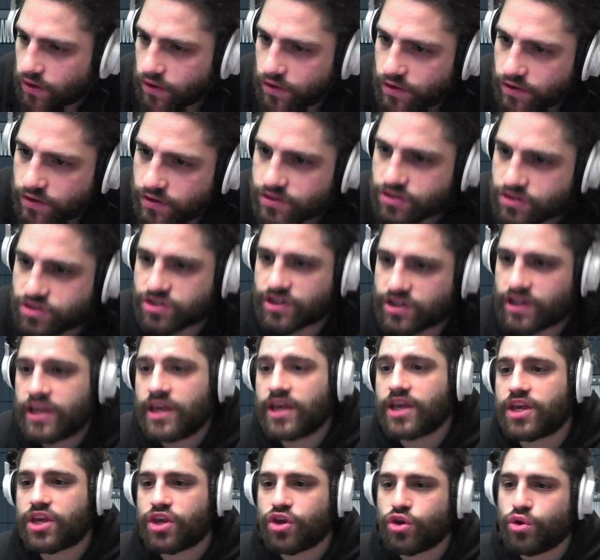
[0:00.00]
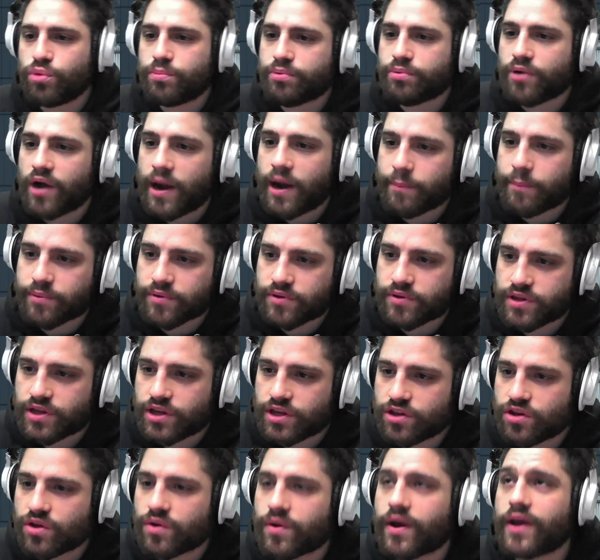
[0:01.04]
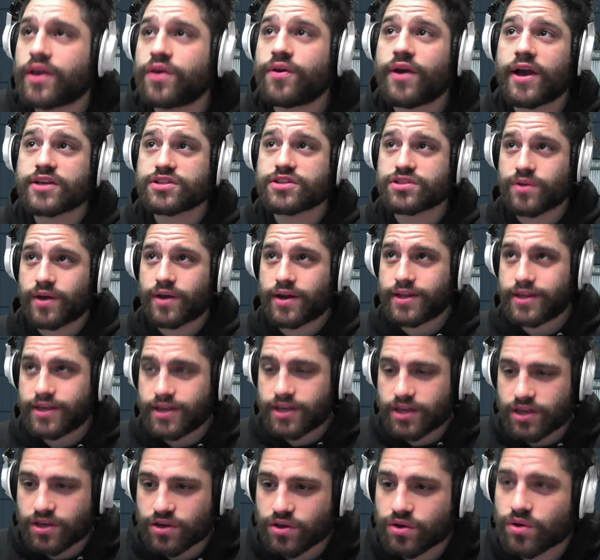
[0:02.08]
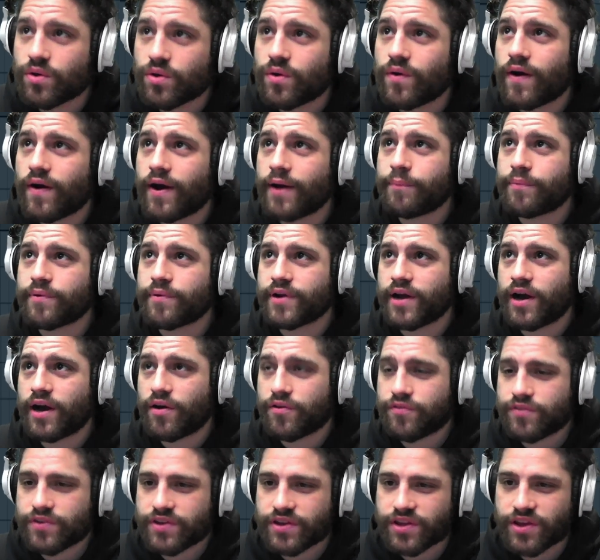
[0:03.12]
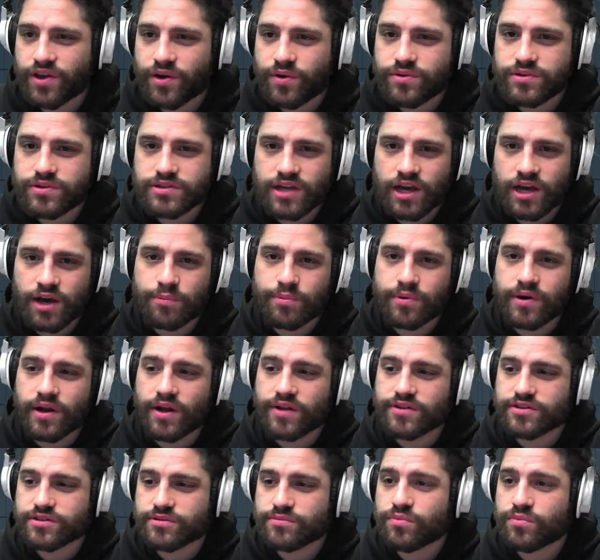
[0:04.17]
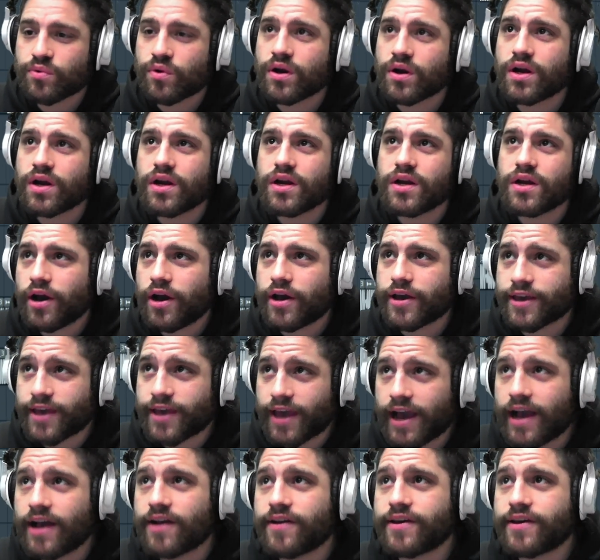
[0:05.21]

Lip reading: just EQ properly. You guys know how to EQ. I put out videos. I'll put out some more. Yeah.